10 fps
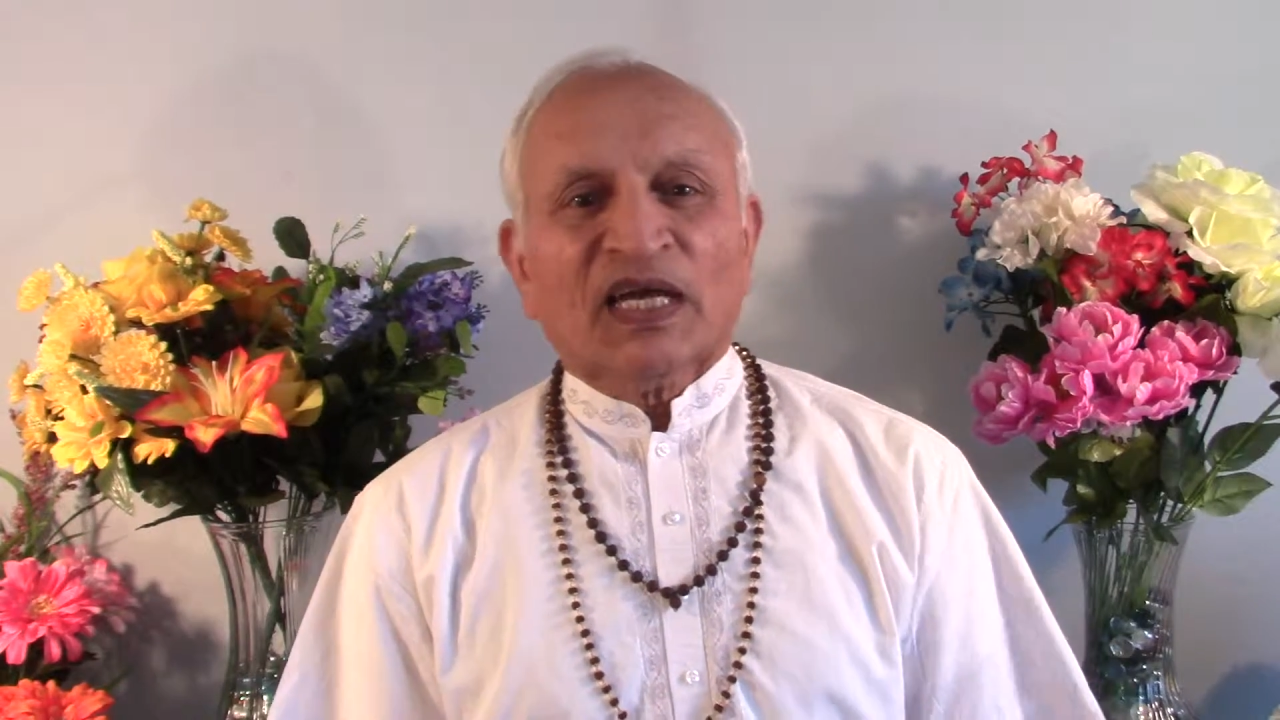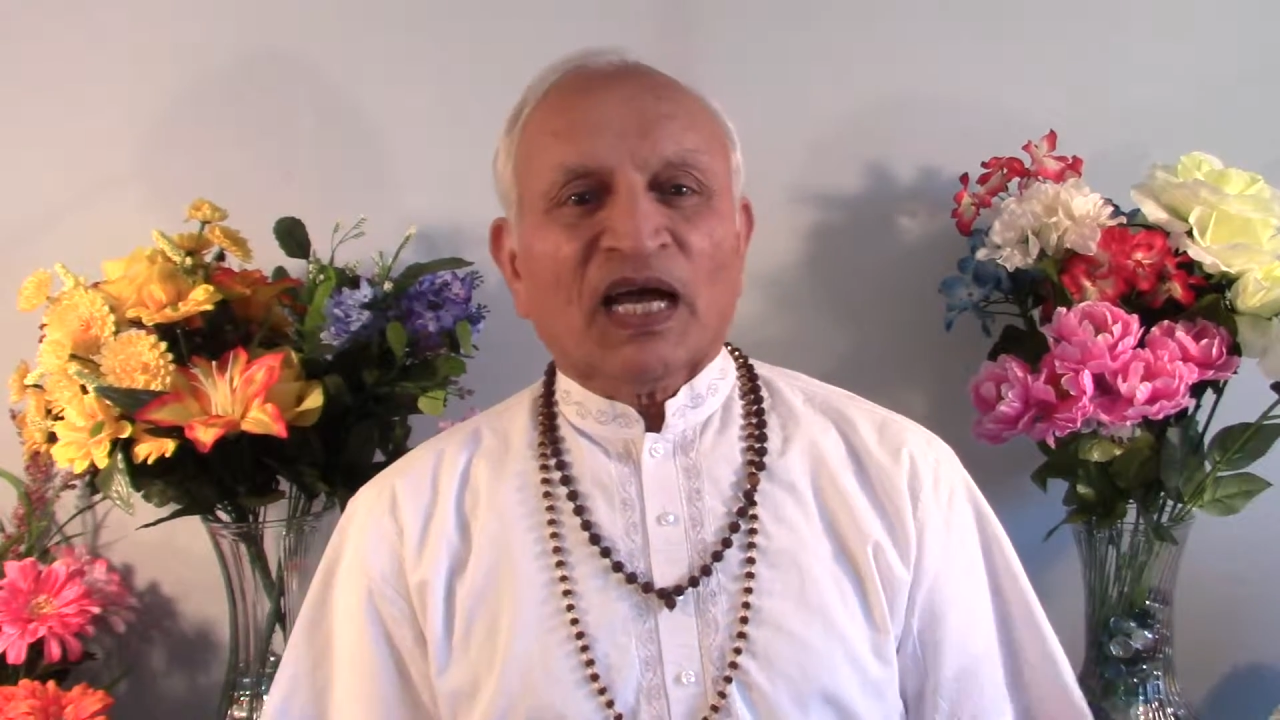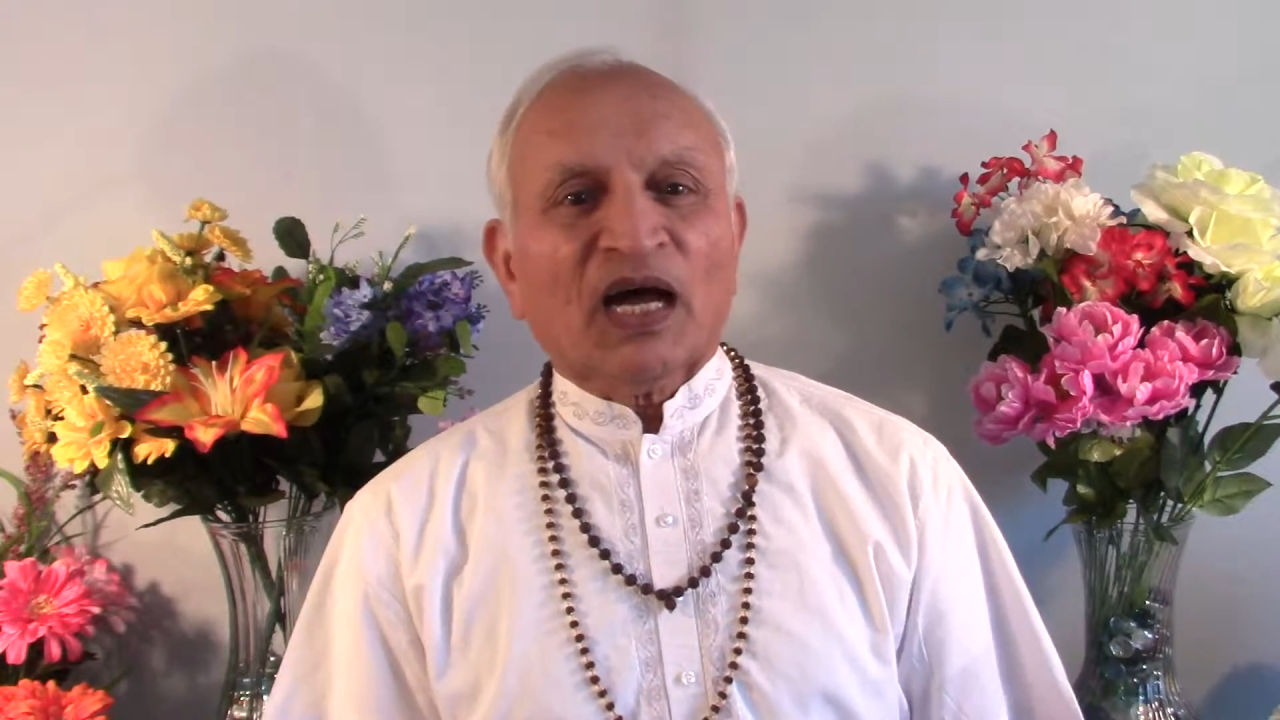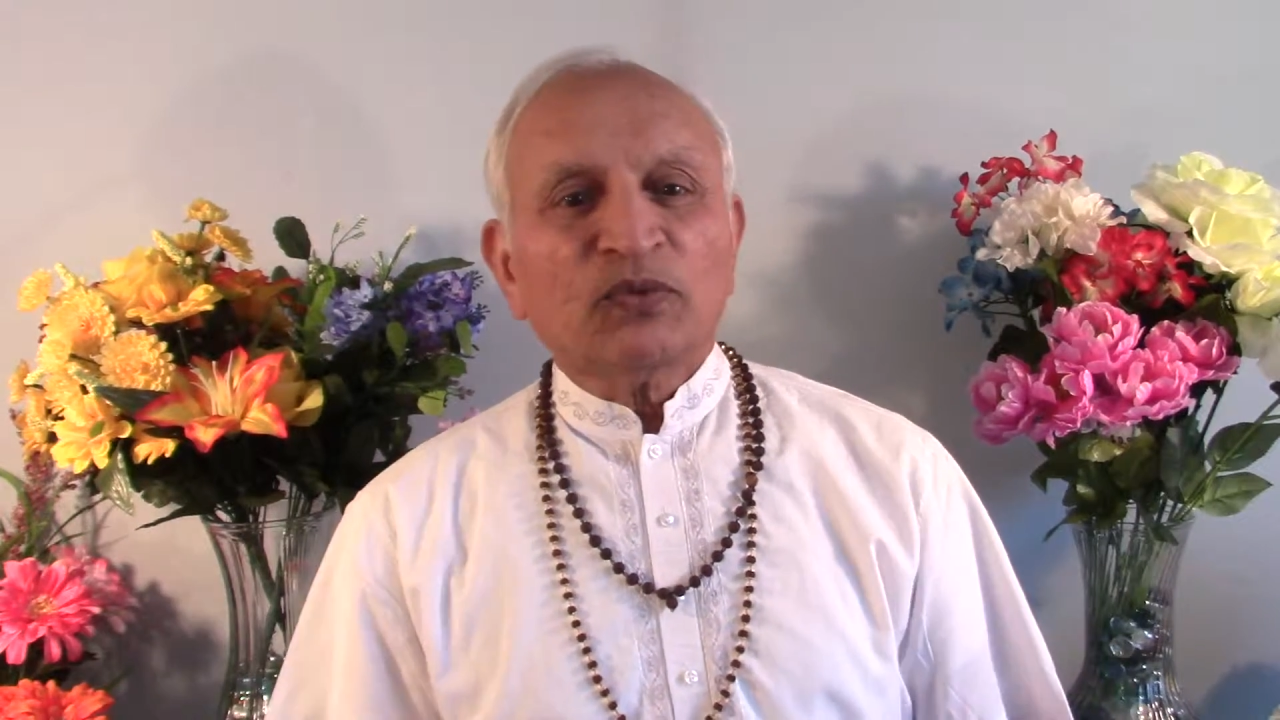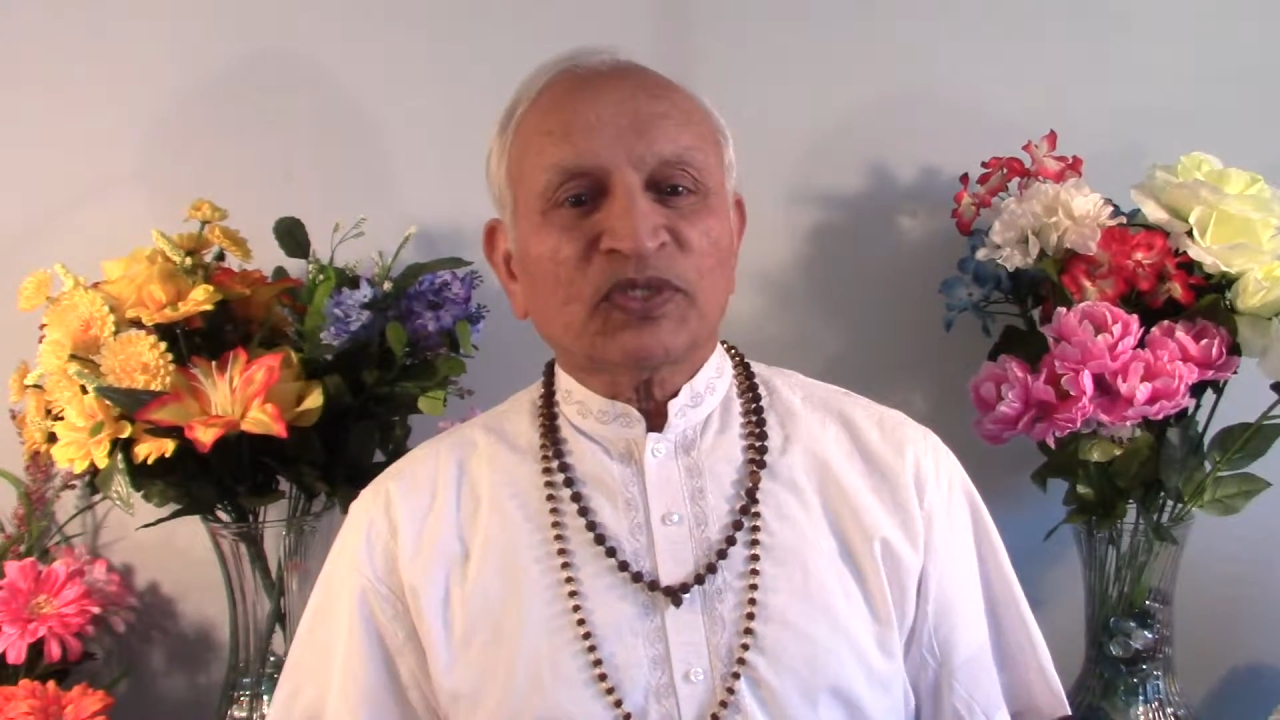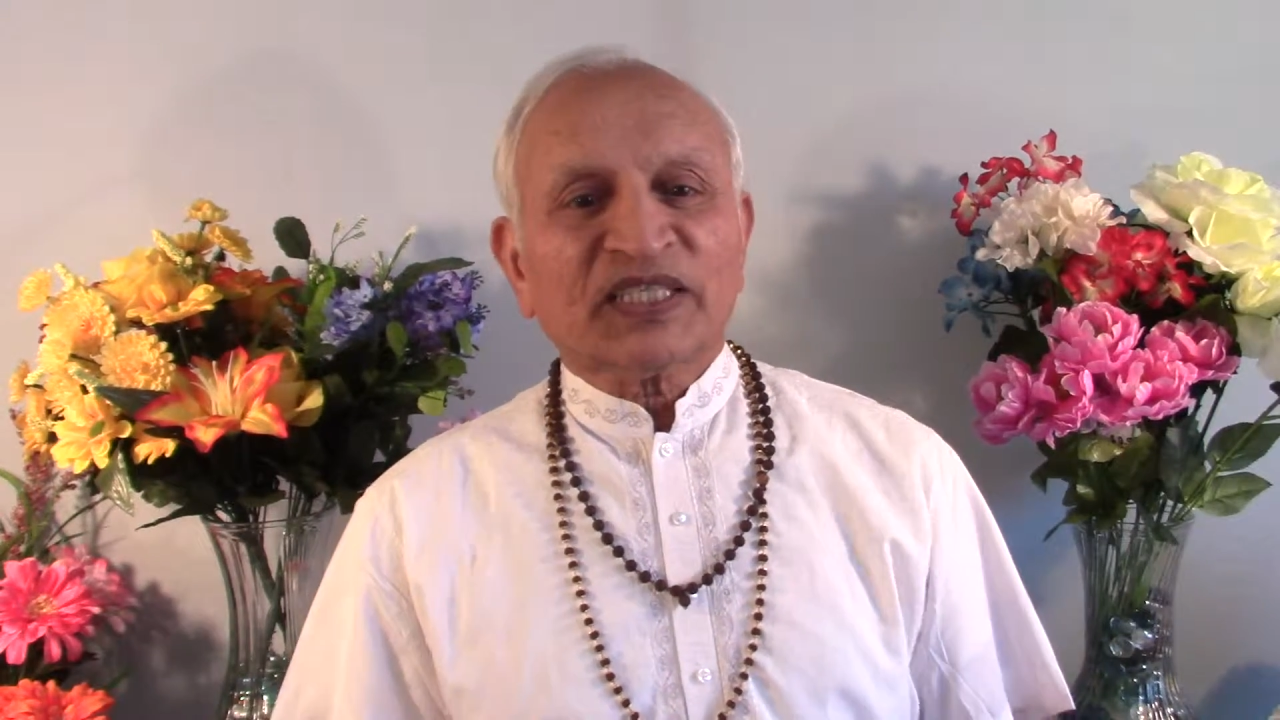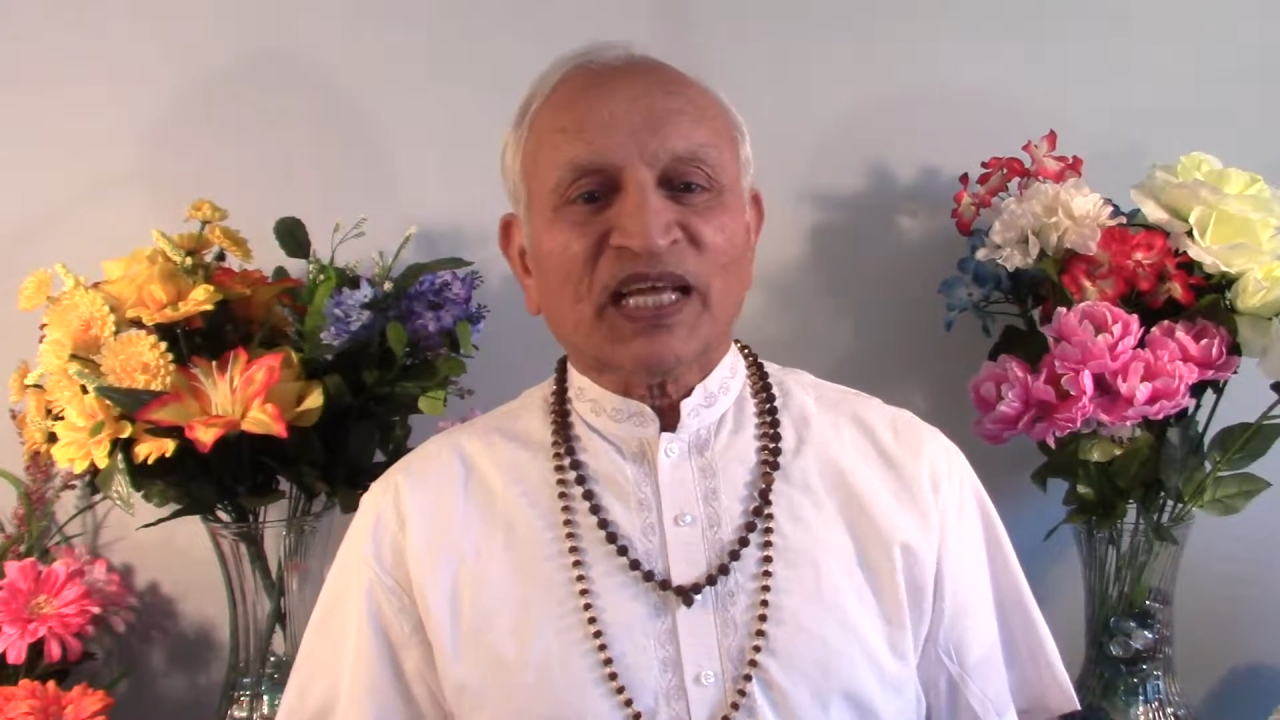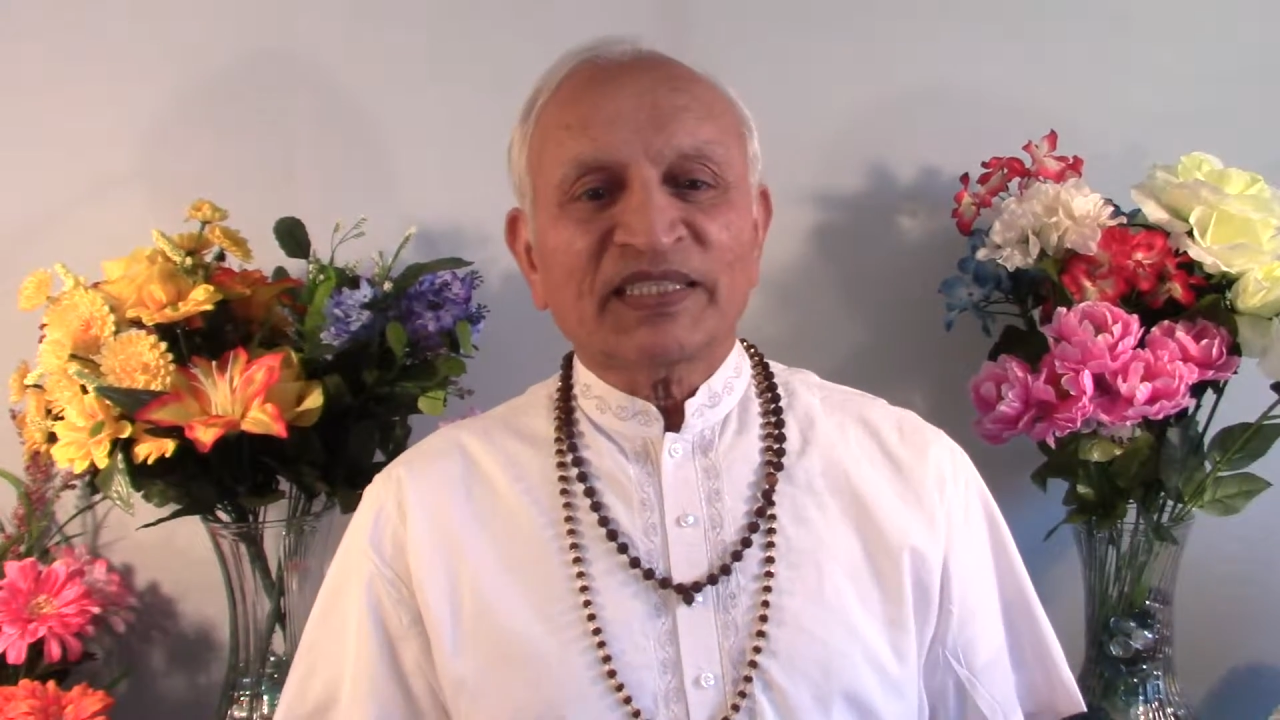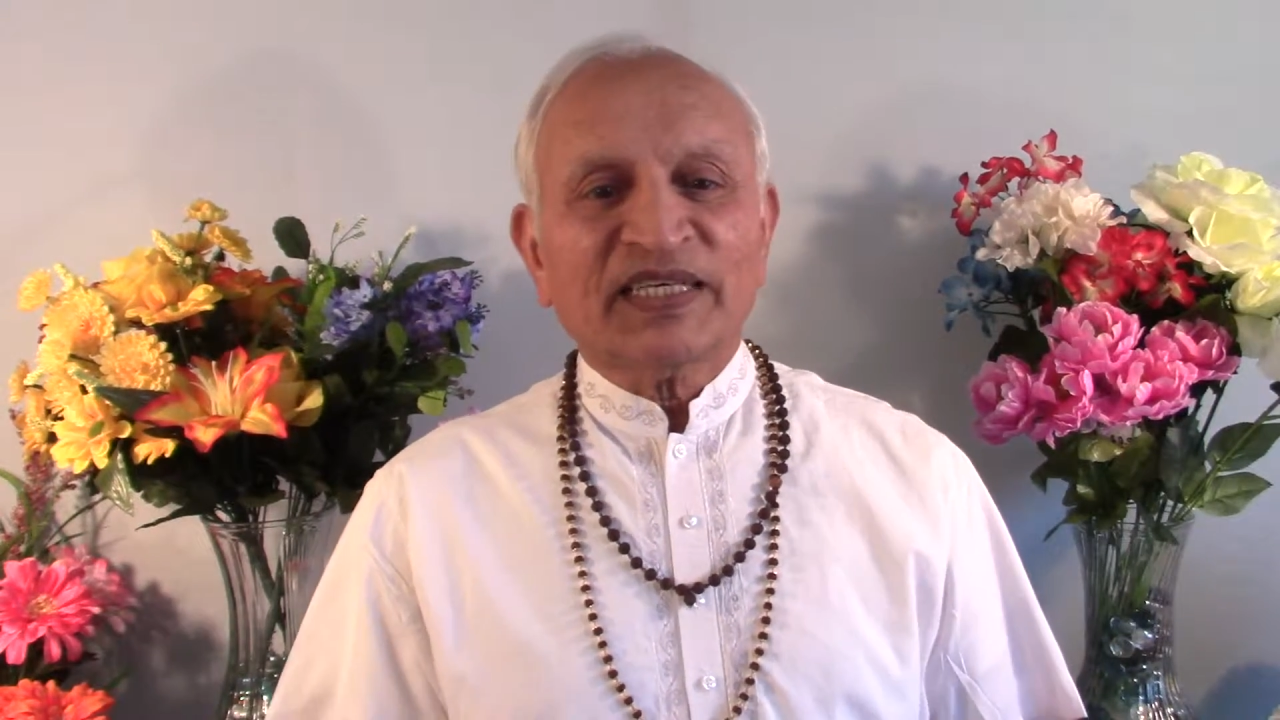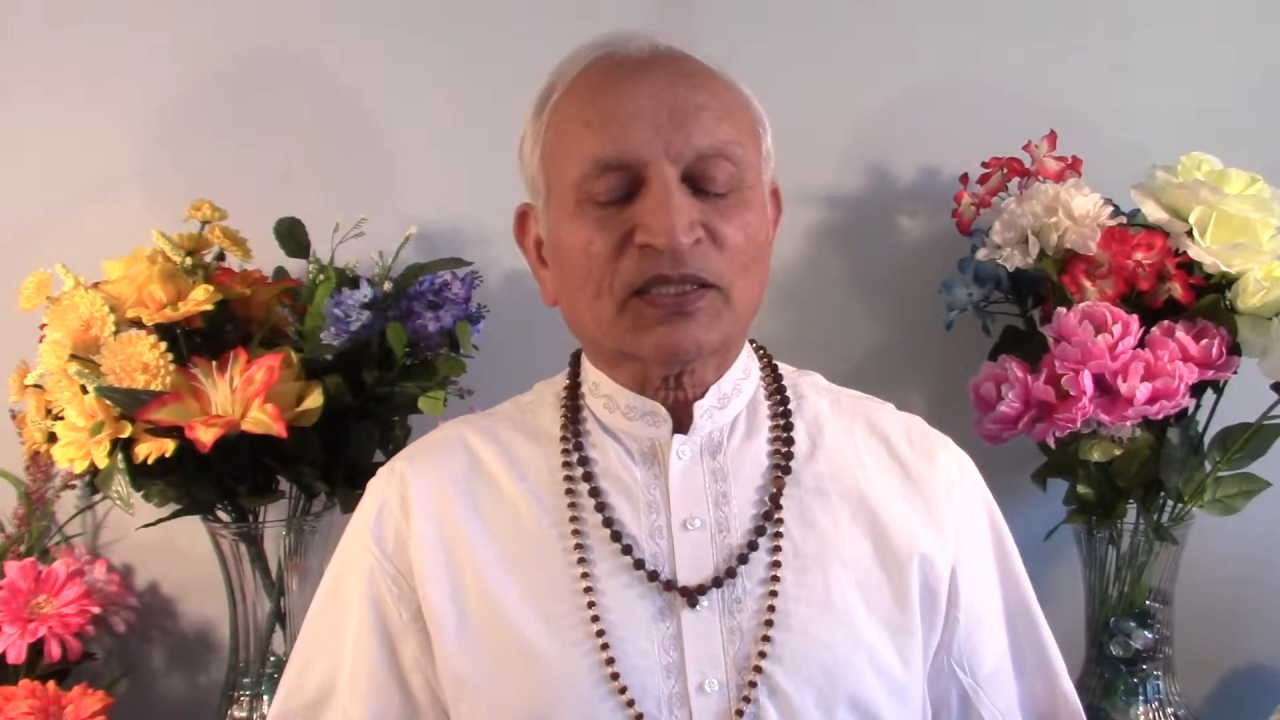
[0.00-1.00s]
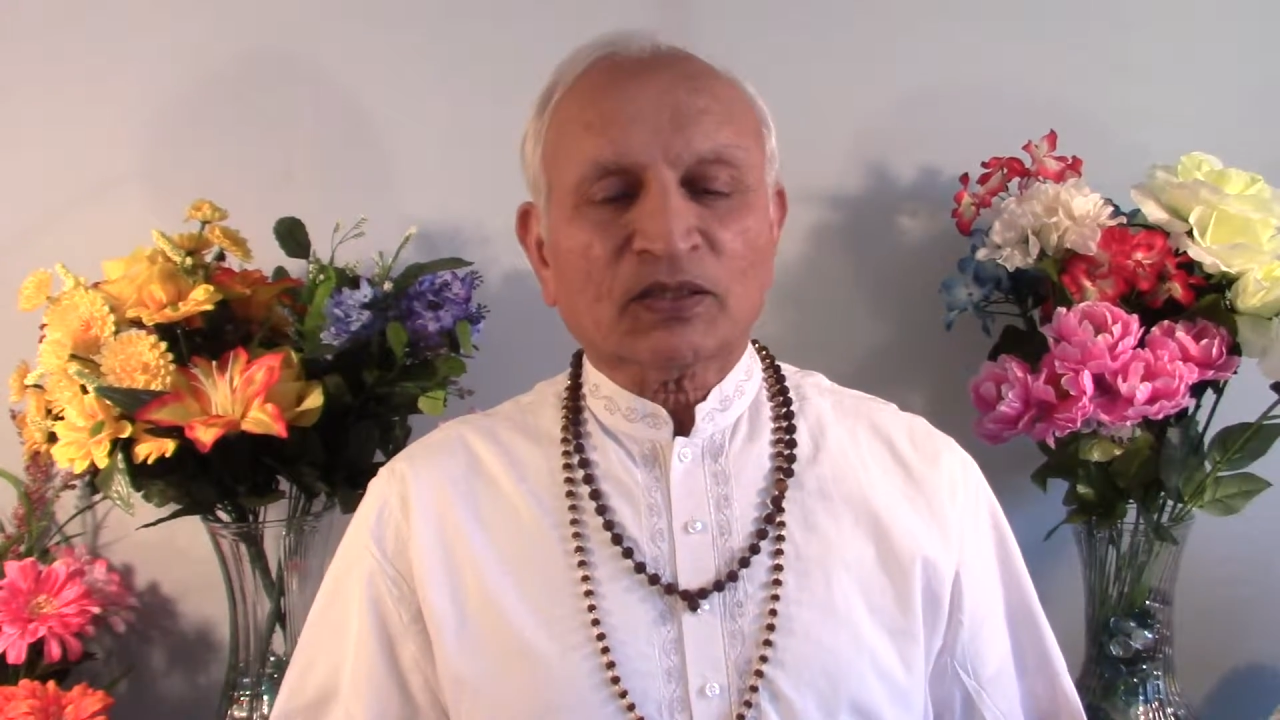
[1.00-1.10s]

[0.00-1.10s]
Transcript: outsiders